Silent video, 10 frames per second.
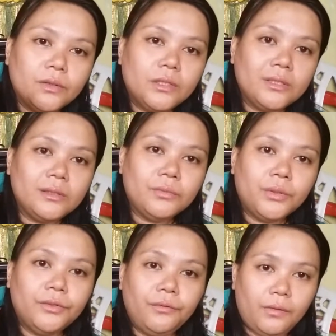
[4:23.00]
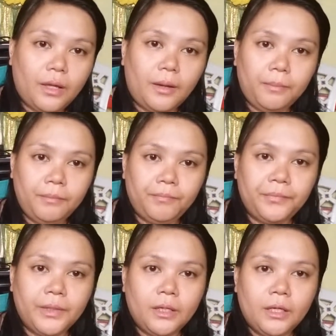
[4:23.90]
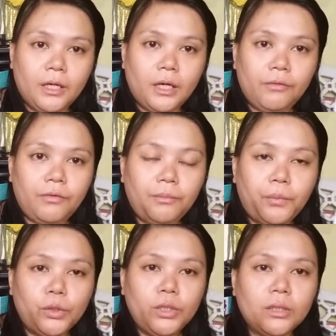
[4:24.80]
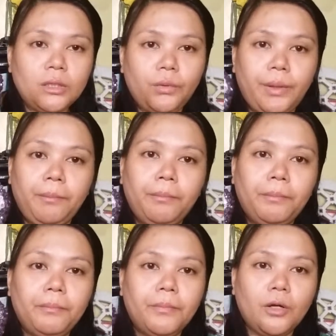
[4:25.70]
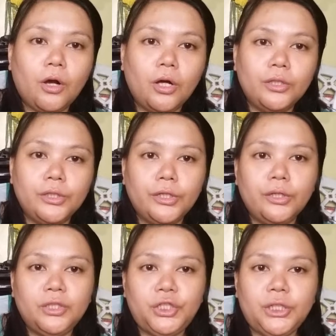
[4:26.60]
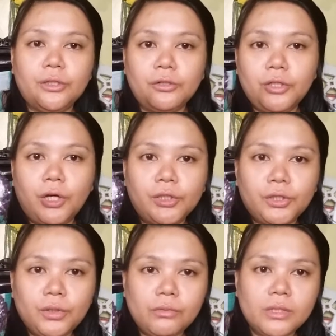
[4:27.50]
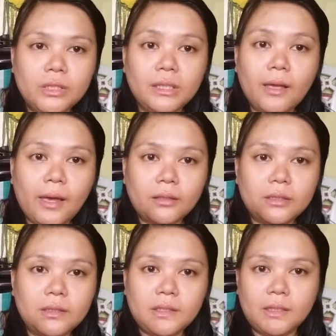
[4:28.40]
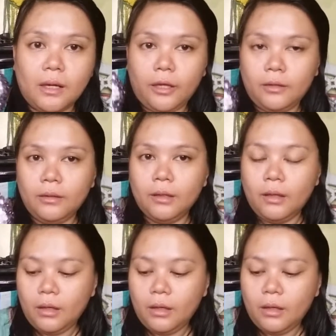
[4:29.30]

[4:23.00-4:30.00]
So this is one of them. If you put a cream colored Gino cloth, you will see the X design,